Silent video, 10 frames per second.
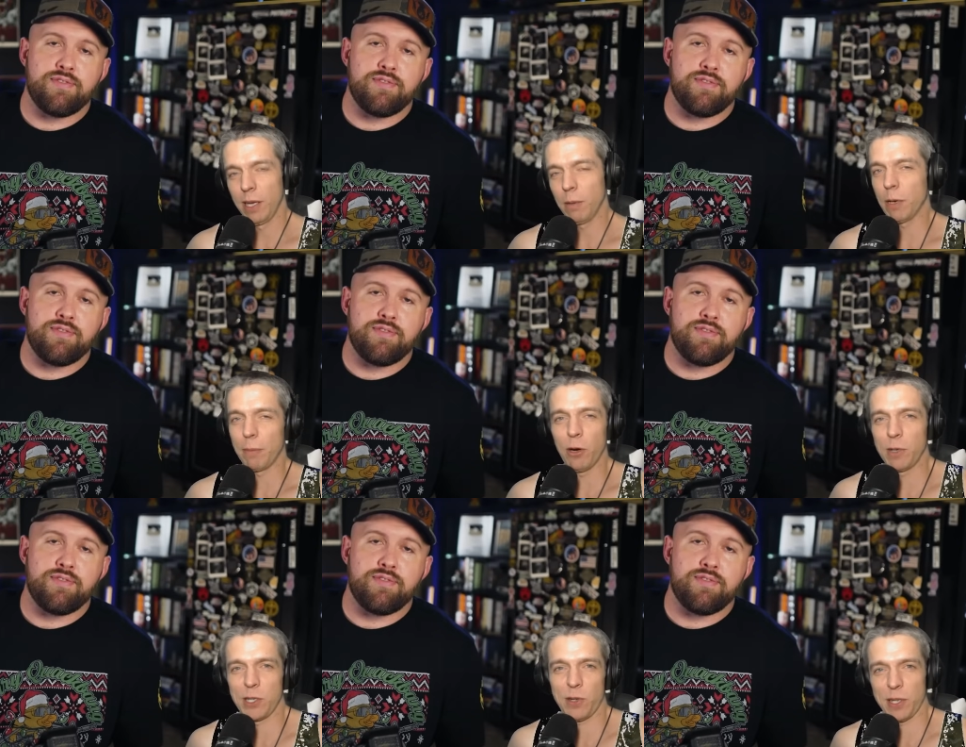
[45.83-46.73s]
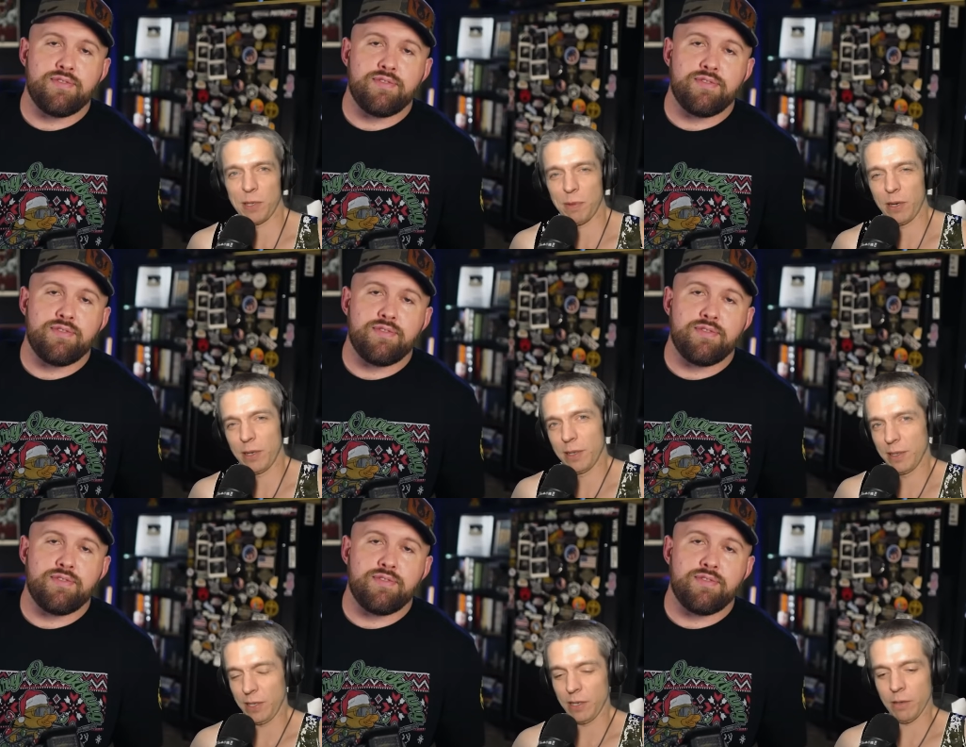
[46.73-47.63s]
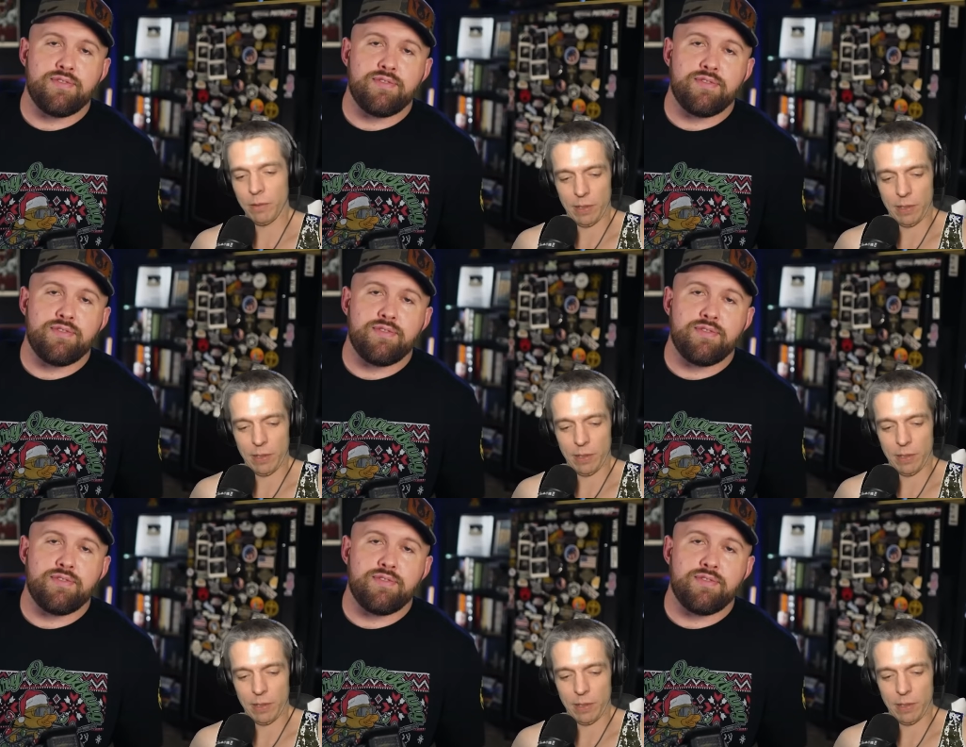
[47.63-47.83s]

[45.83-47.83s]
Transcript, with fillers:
Speaker 1: but I'm always transparent, you know,